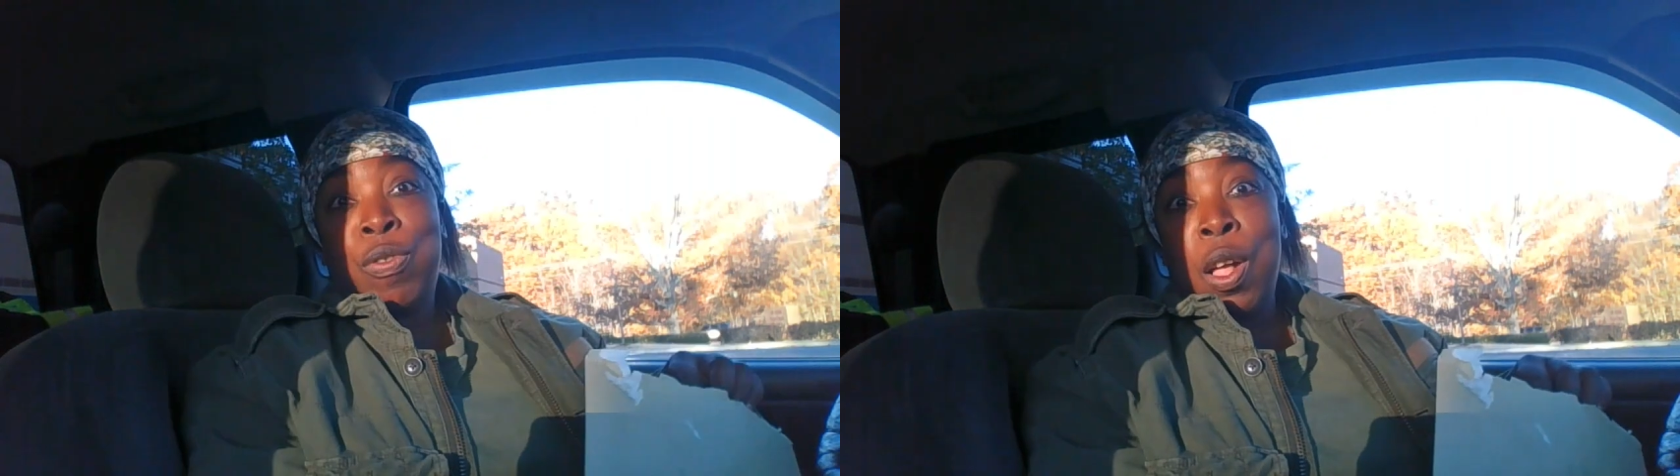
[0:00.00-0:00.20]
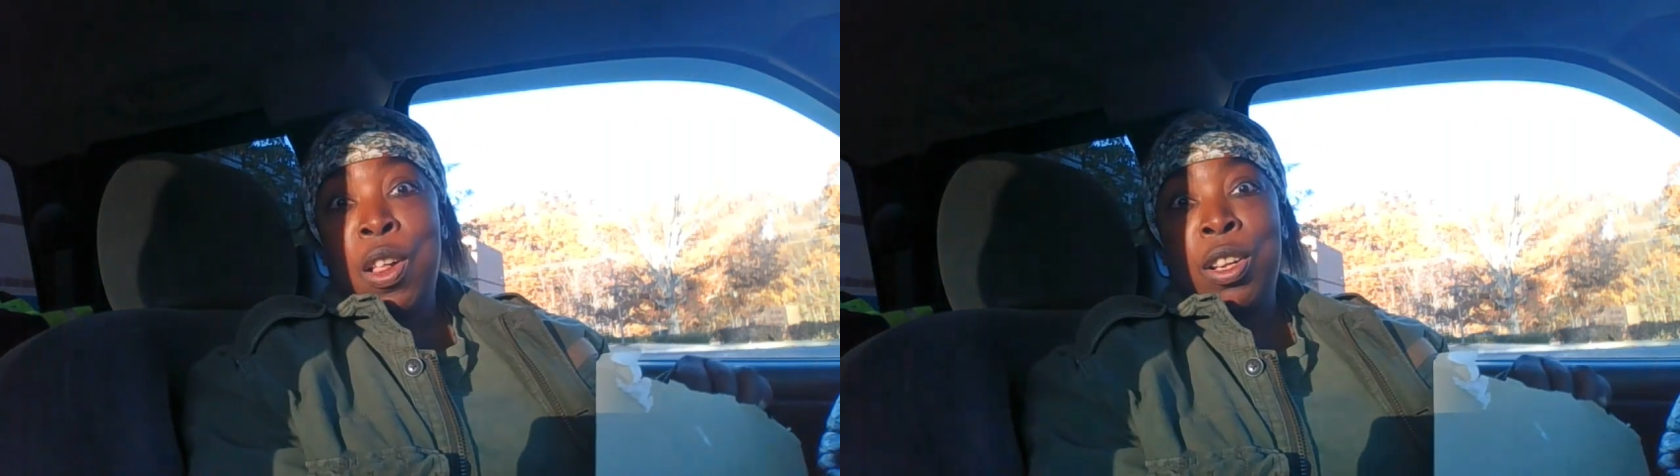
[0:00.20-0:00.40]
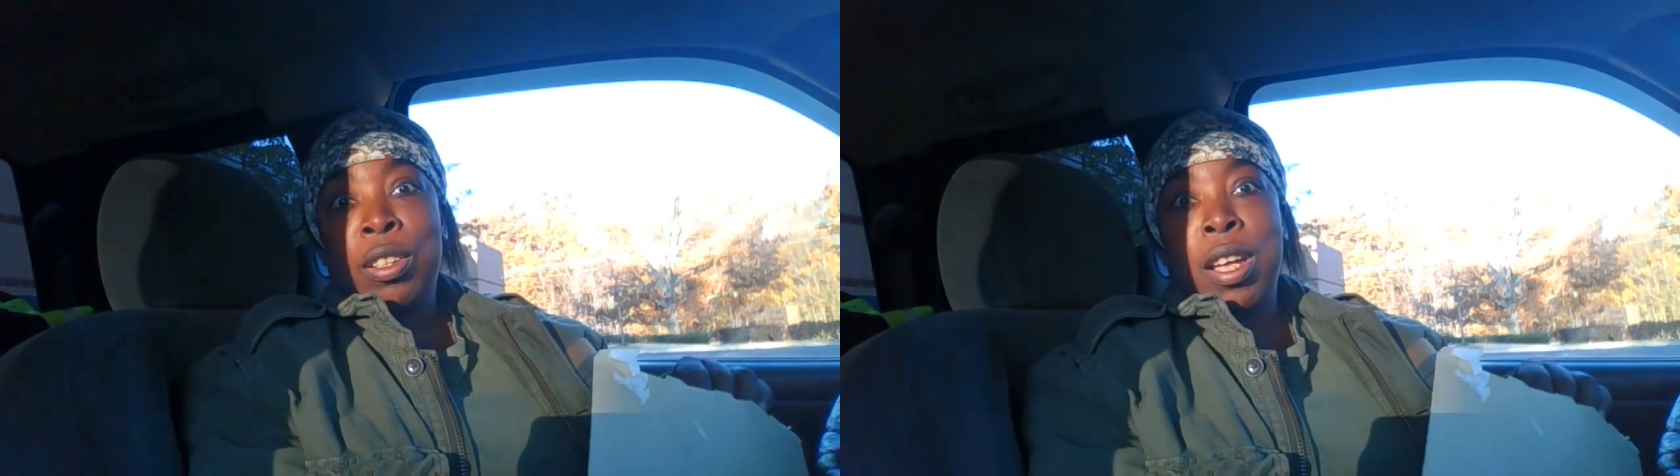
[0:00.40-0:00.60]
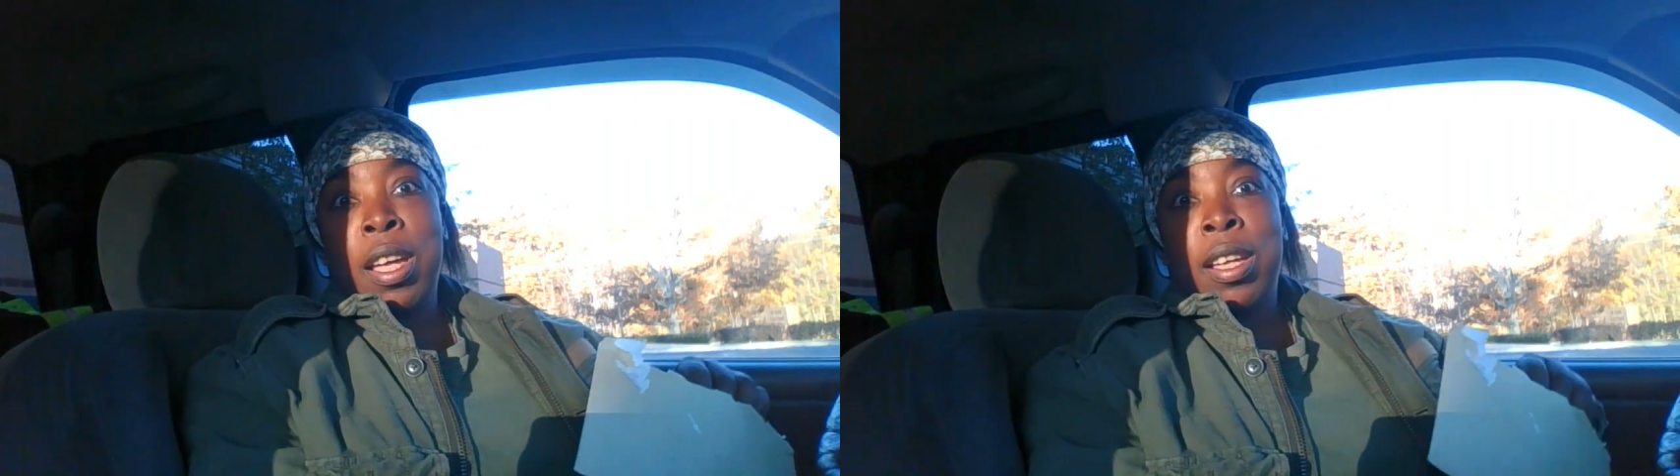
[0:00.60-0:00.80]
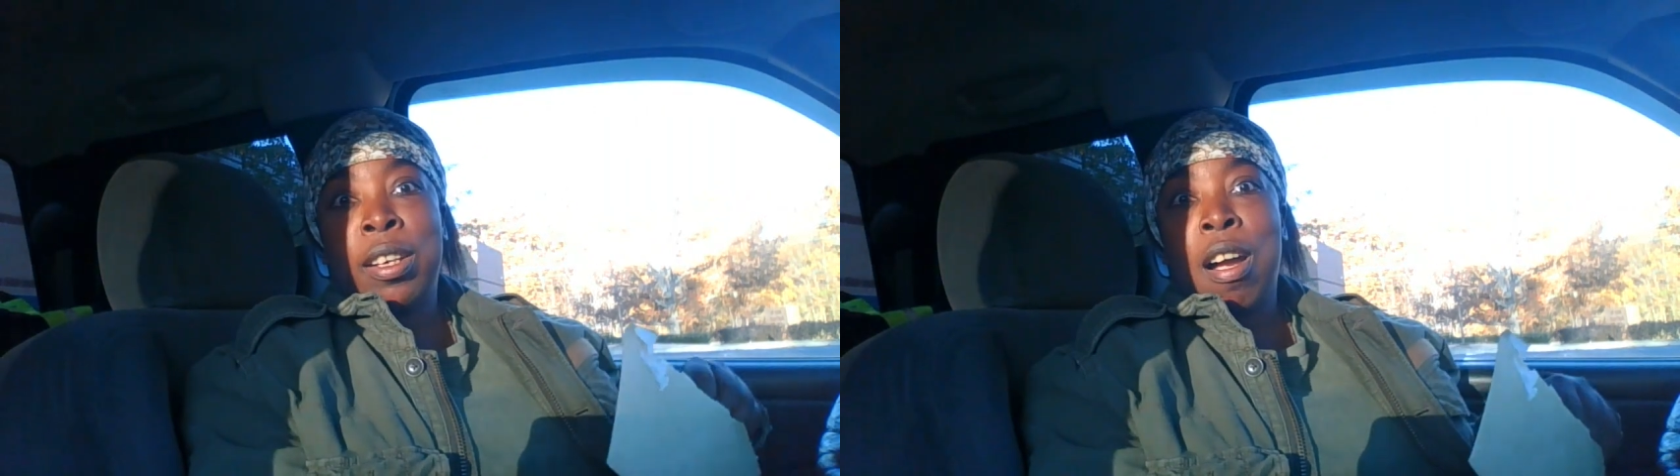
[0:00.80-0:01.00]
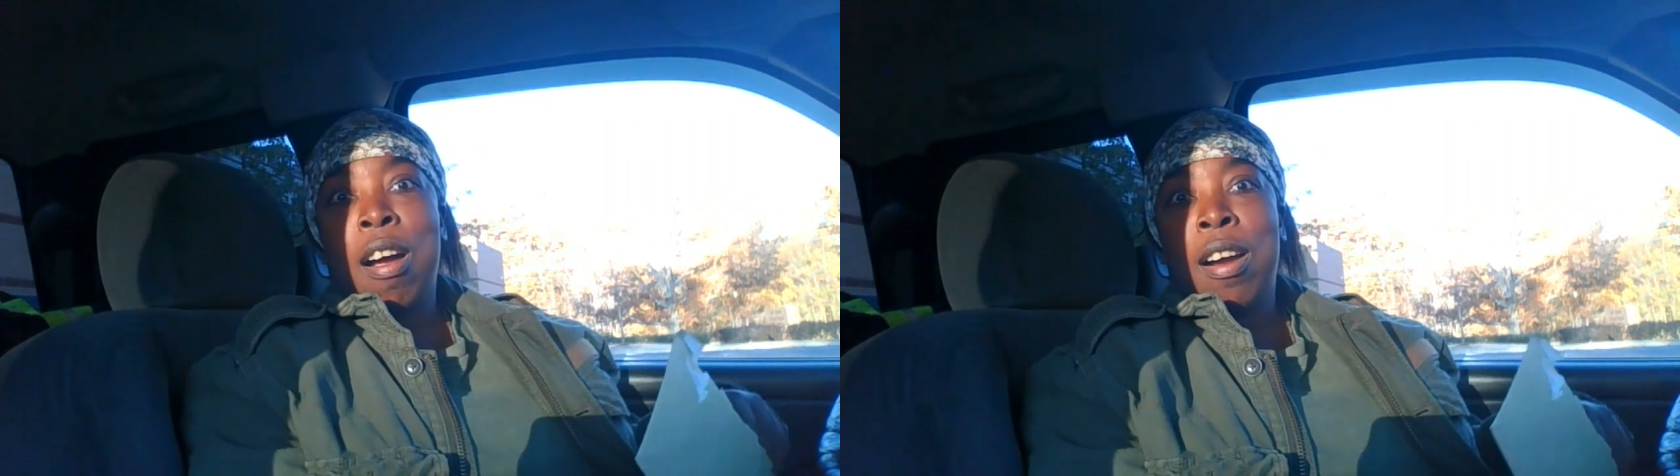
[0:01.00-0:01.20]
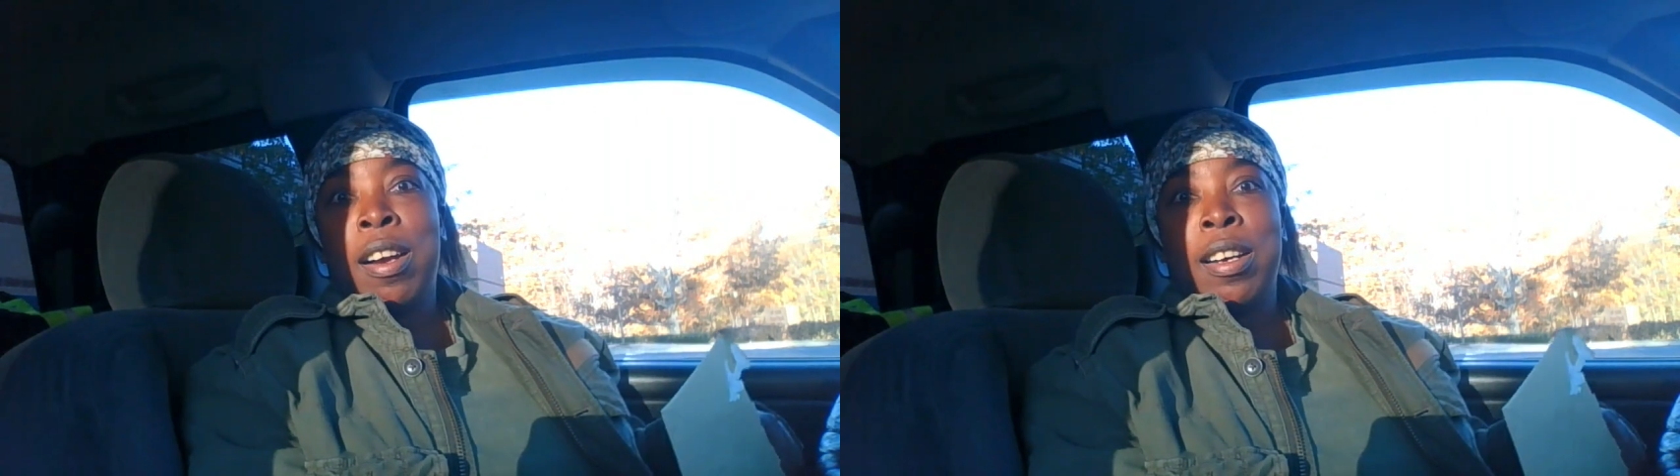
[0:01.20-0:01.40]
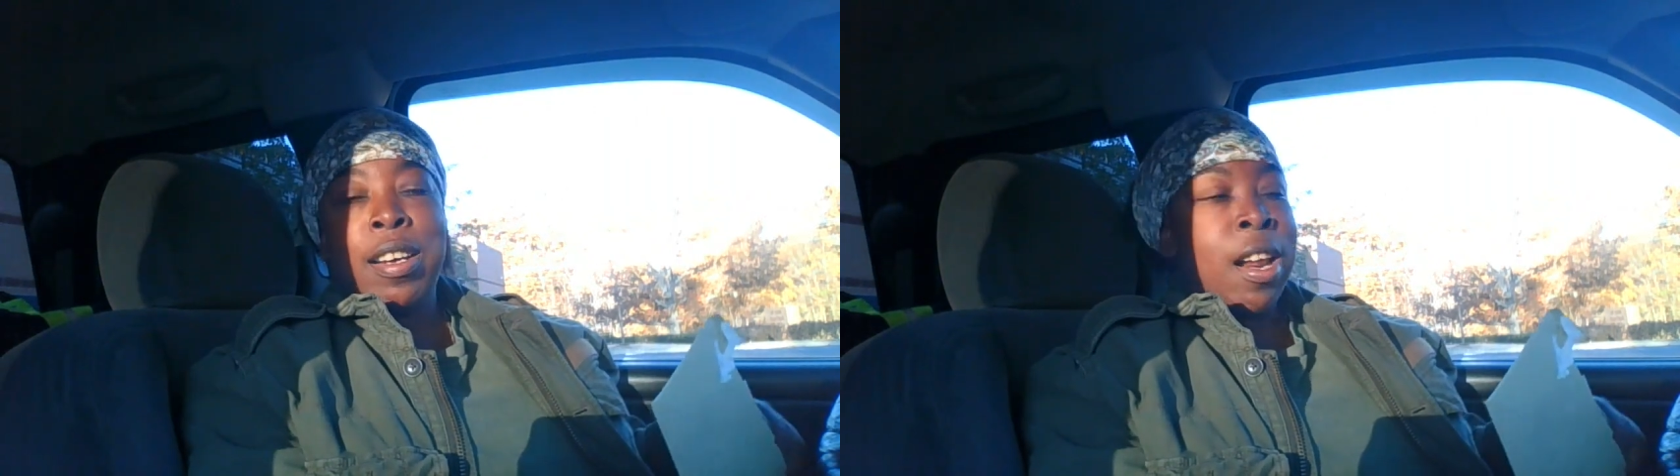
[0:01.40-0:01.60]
fall card.